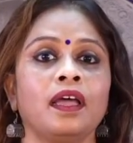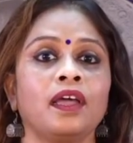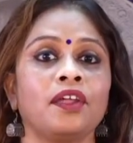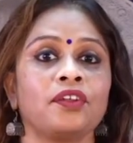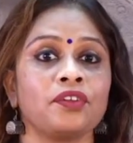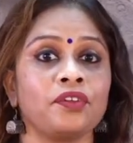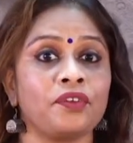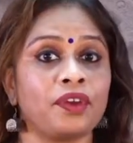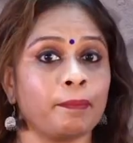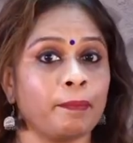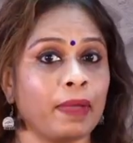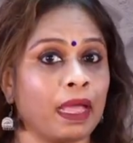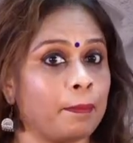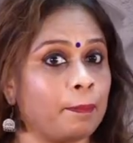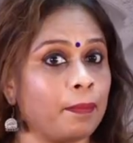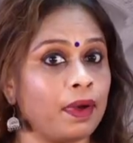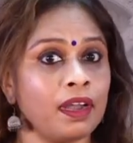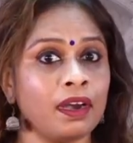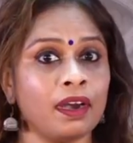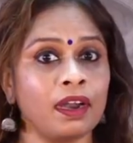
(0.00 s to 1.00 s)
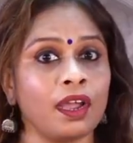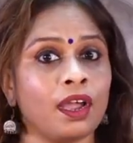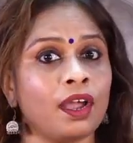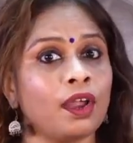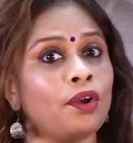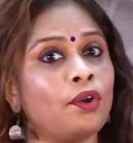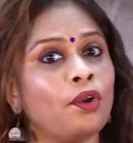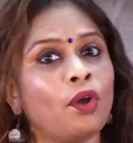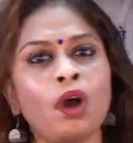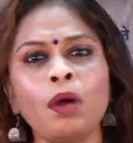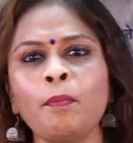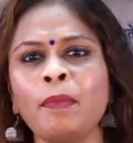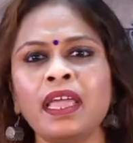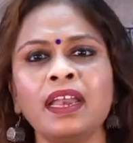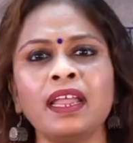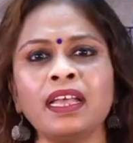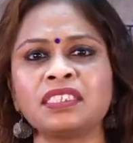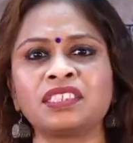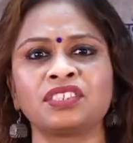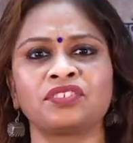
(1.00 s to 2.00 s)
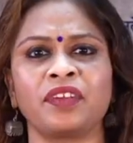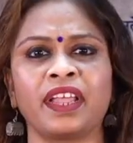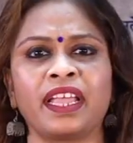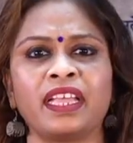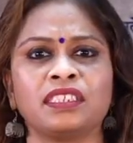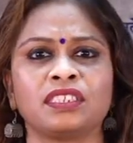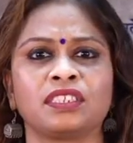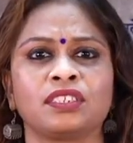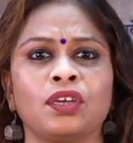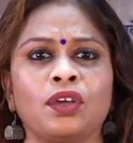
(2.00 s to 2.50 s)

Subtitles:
So remember, no men are strange,